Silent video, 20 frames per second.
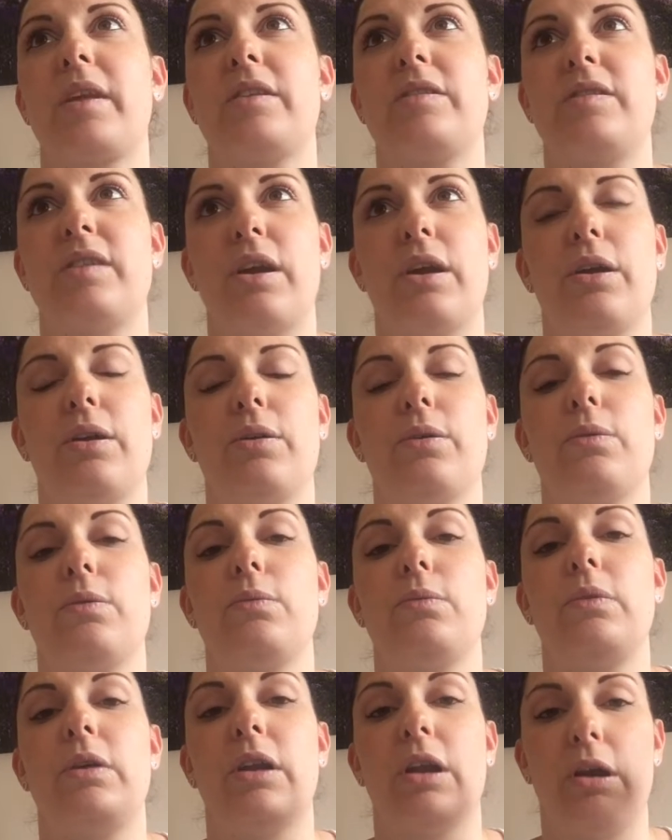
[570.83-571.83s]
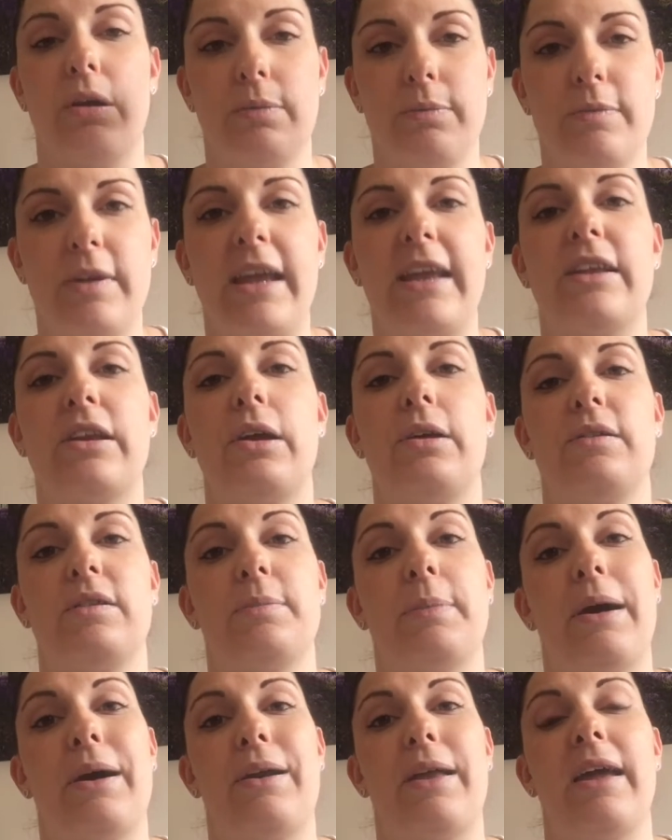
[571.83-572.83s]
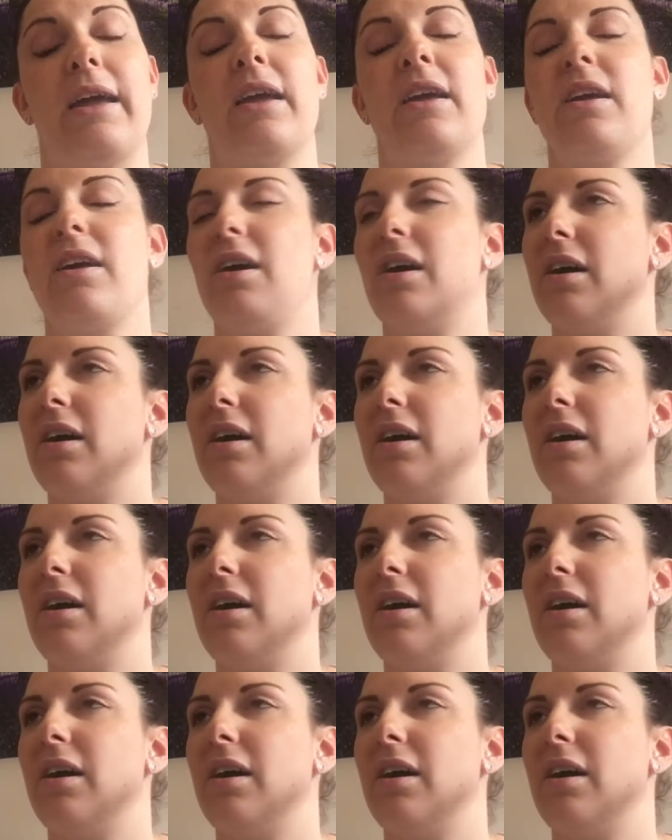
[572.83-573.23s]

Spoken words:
So take notes about it.